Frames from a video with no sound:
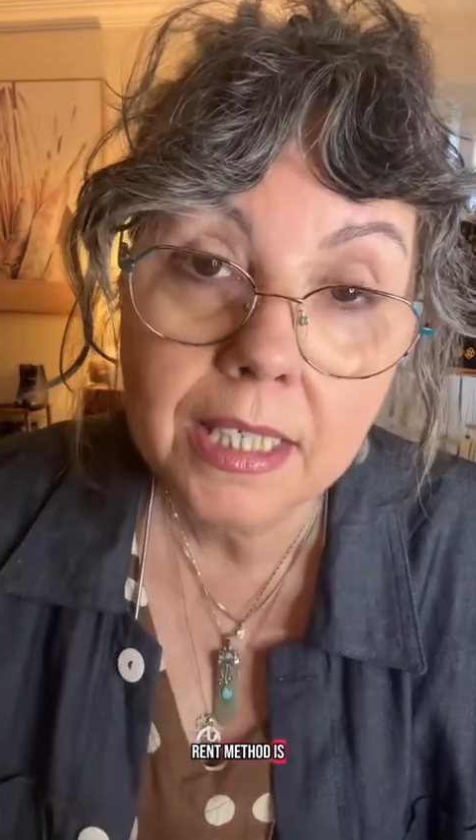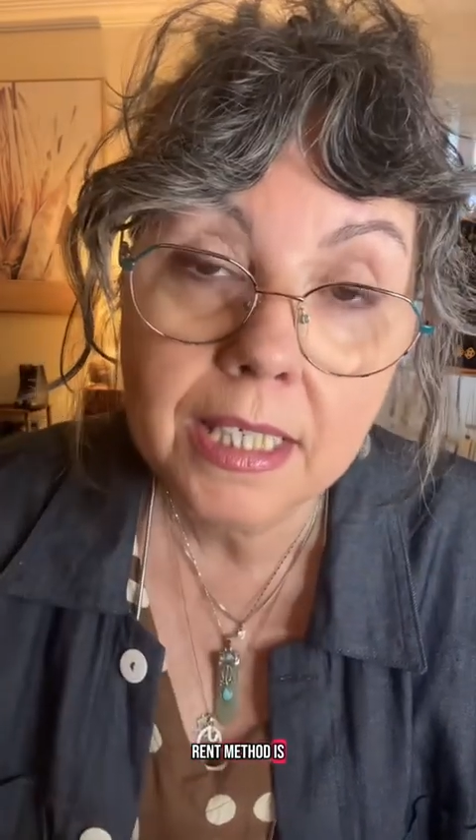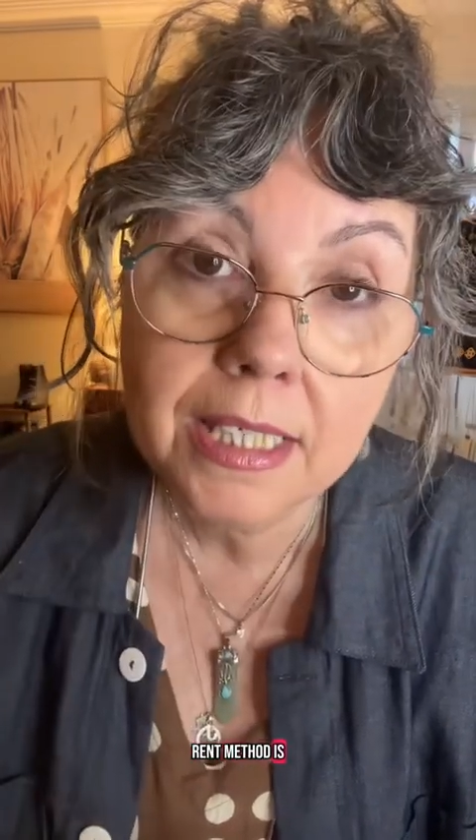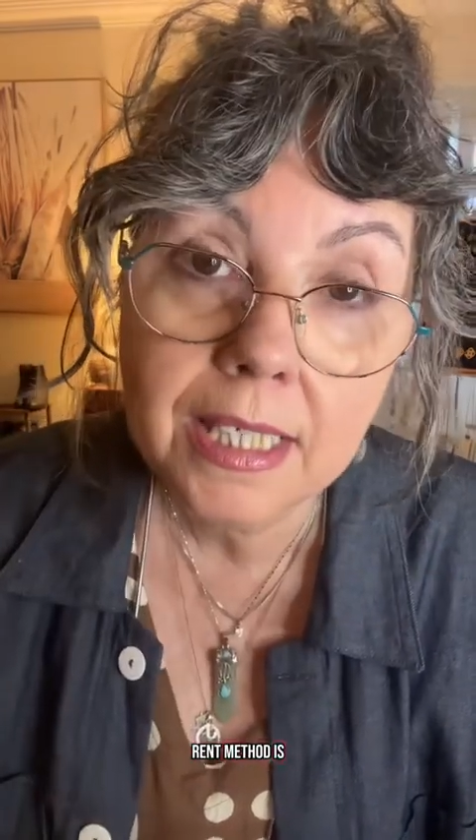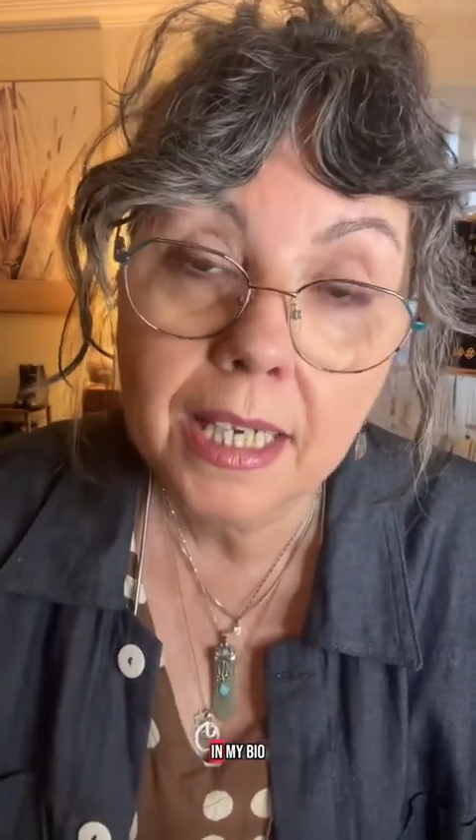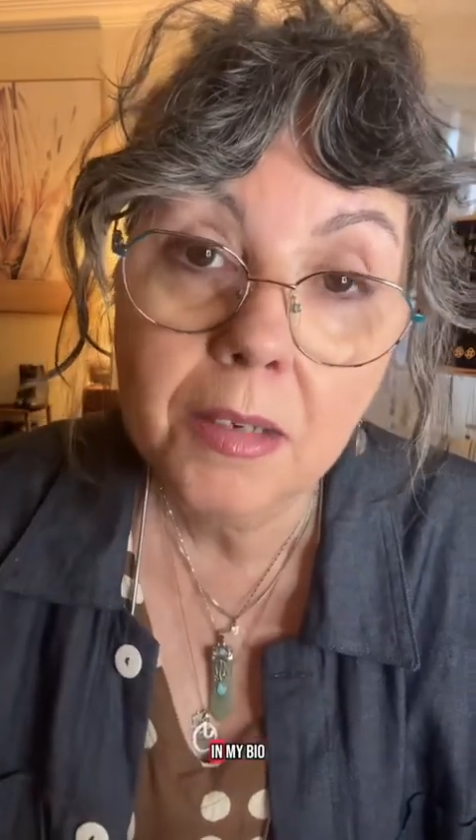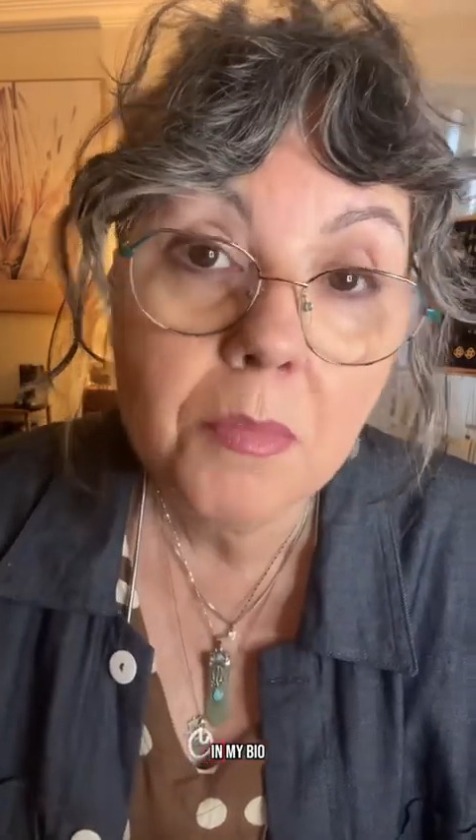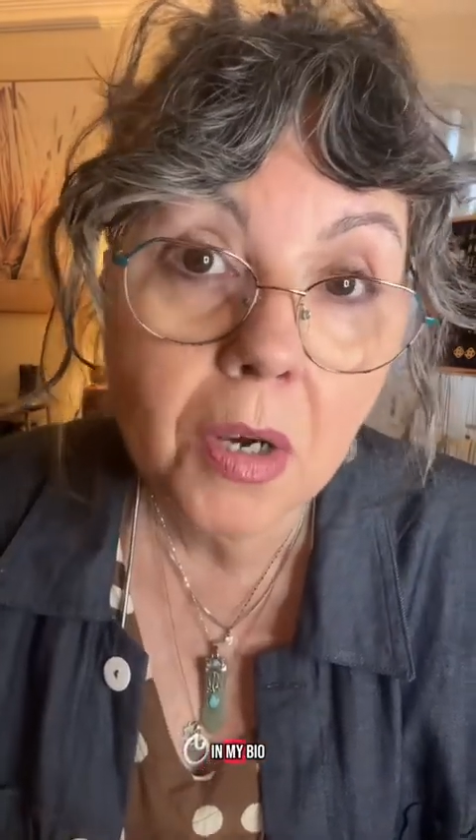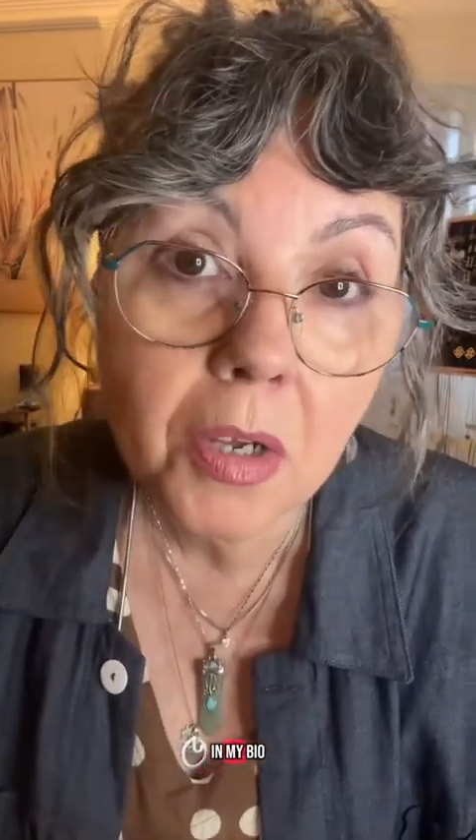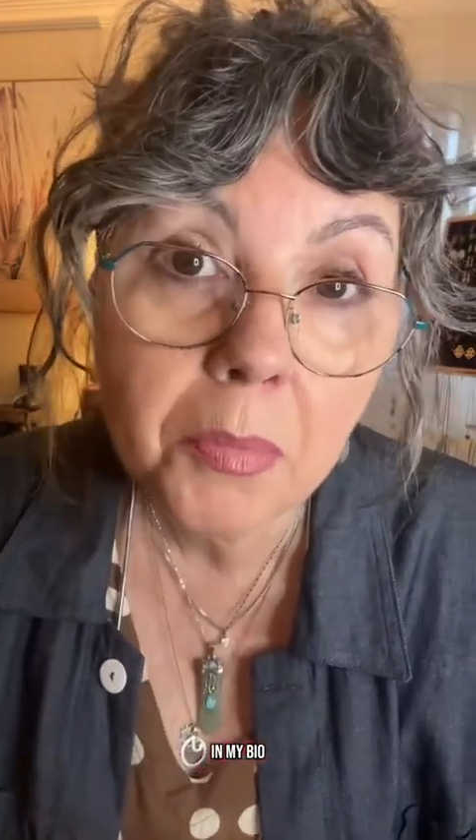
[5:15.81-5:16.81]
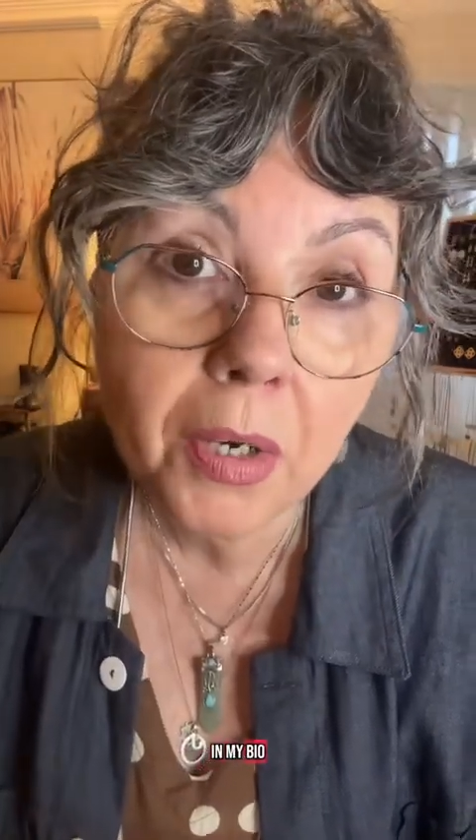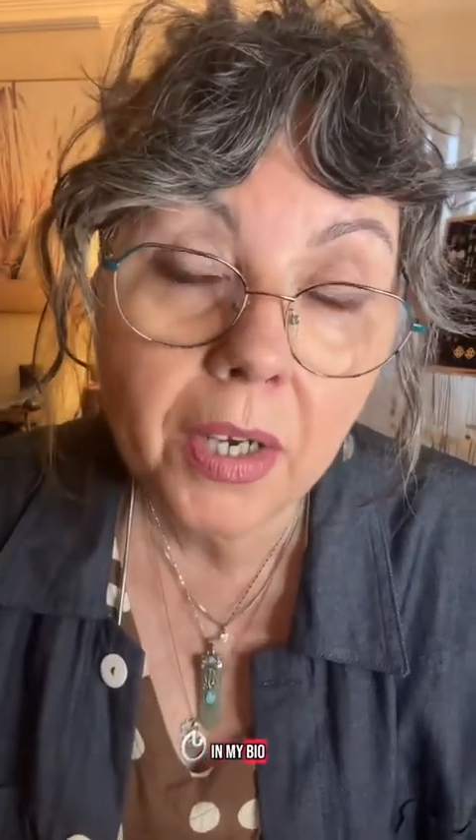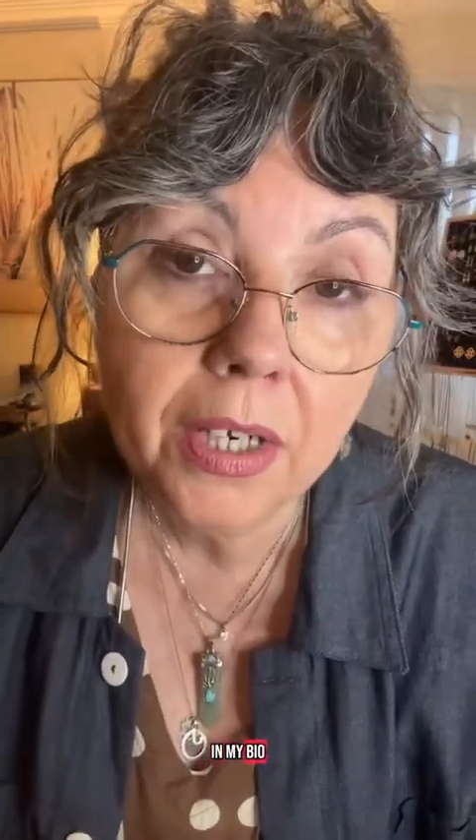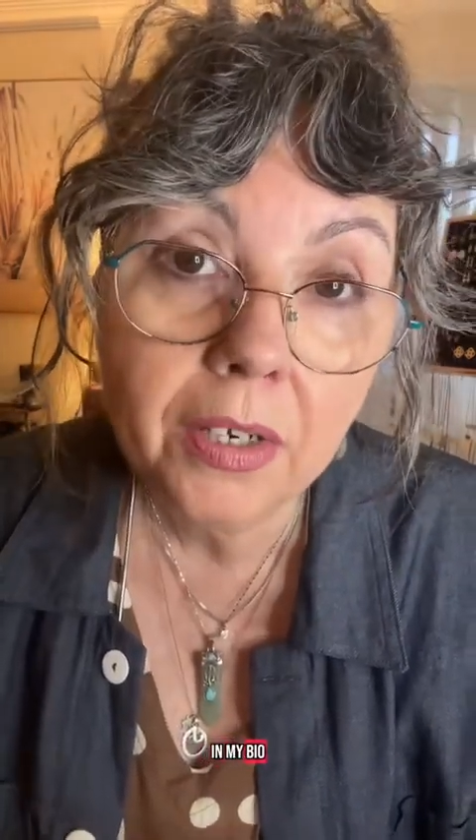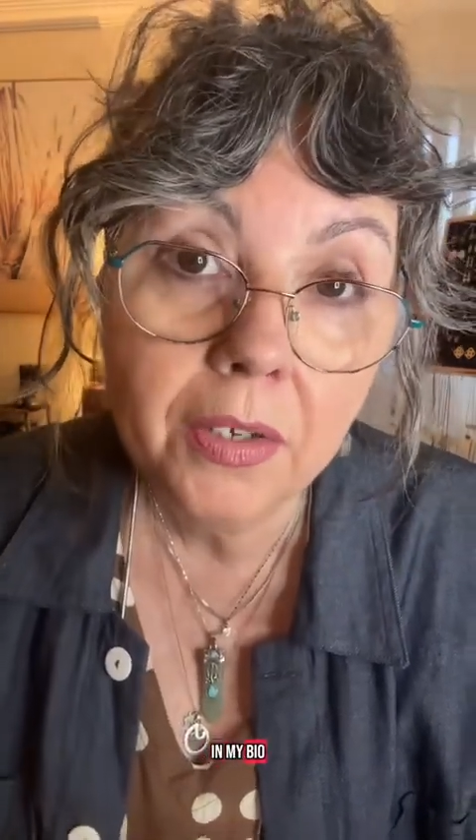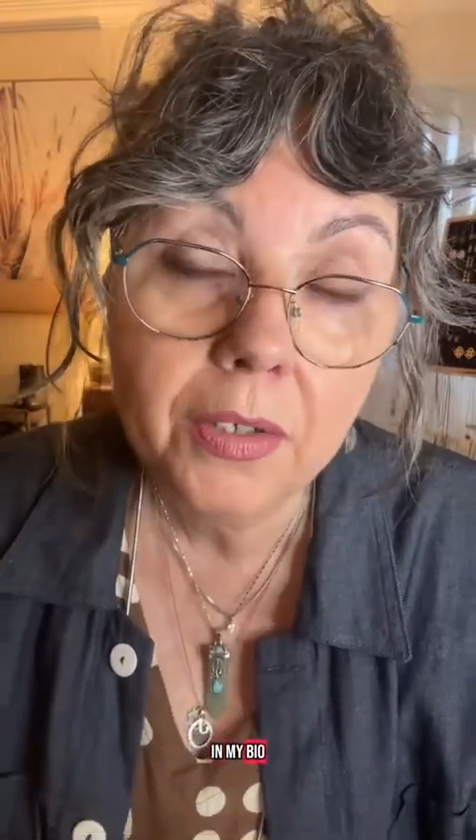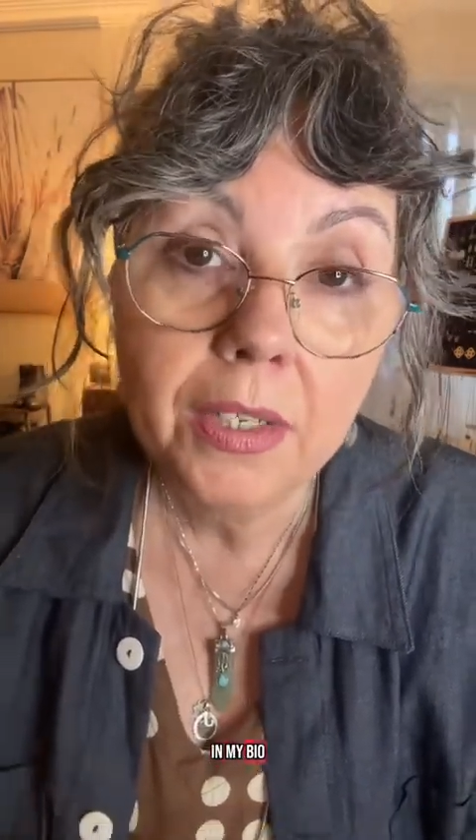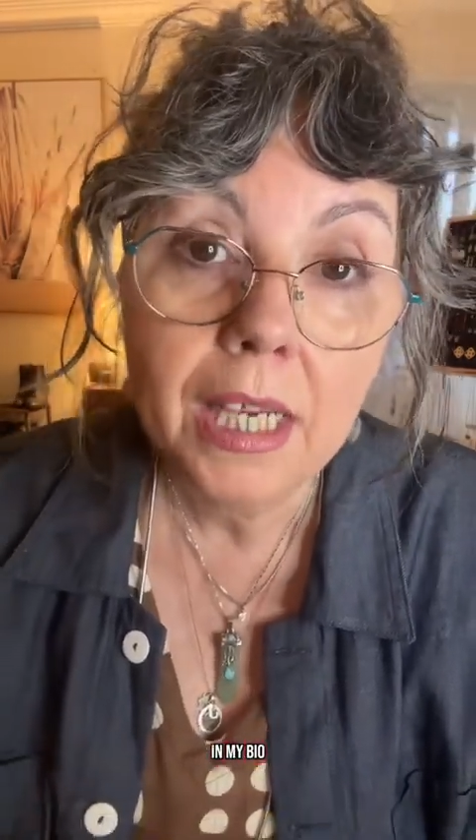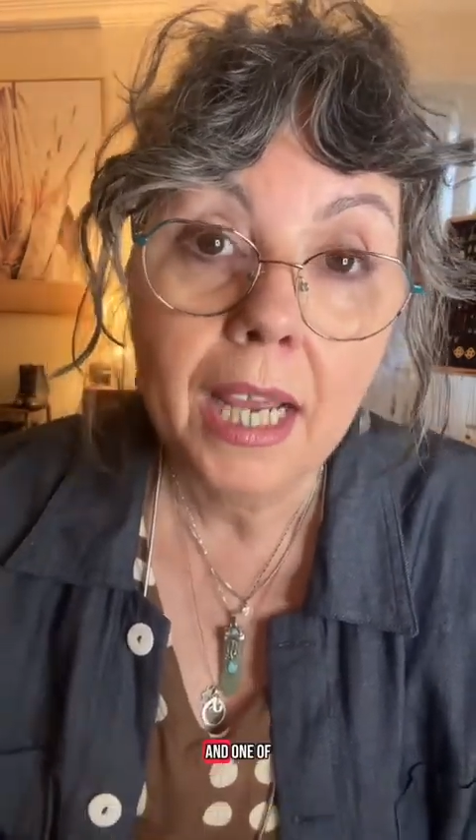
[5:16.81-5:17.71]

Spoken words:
is in my bio